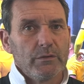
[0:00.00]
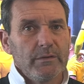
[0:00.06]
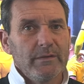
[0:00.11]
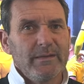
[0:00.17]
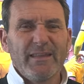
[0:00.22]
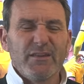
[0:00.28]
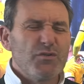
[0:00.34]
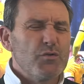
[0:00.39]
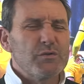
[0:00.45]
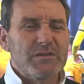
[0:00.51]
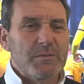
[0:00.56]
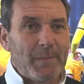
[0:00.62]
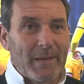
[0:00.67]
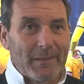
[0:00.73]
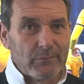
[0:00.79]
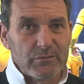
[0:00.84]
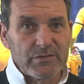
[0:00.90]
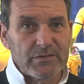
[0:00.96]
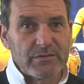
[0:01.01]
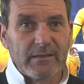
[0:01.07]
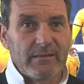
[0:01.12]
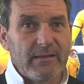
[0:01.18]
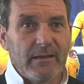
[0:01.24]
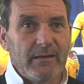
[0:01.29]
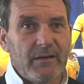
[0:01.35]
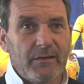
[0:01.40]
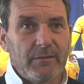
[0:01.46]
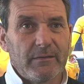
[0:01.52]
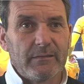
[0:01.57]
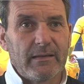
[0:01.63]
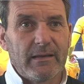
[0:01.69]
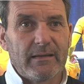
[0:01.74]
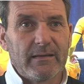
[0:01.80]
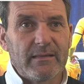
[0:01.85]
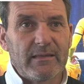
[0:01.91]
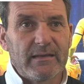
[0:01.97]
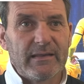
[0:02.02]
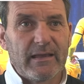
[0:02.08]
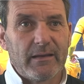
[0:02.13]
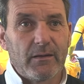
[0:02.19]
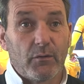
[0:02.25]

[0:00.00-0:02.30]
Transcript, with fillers: There's always a bounce, you know, at the end of the day,